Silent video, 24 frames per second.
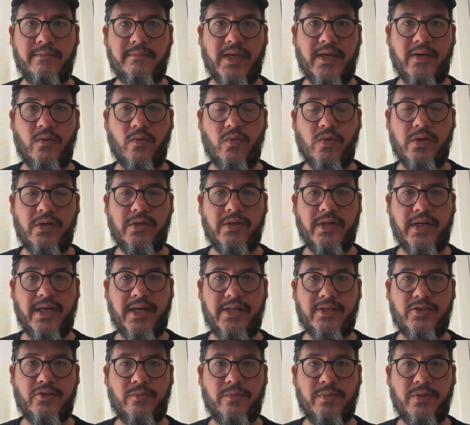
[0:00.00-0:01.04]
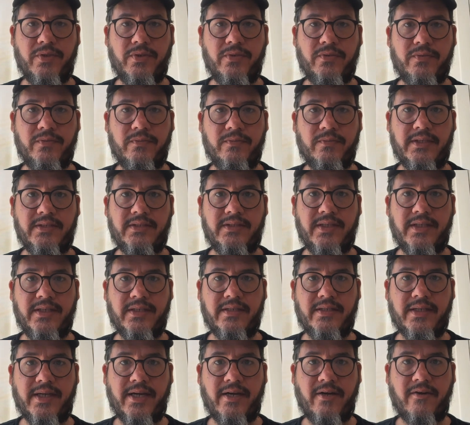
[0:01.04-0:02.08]
that one attribute is the
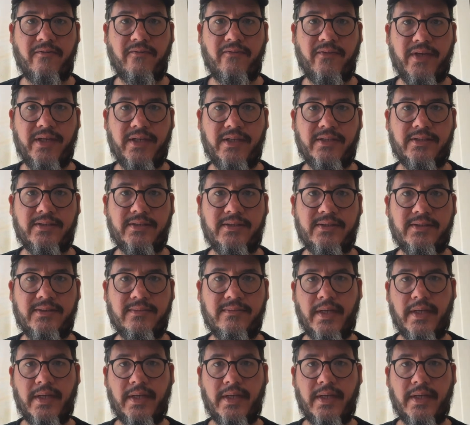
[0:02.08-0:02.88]
entire fix.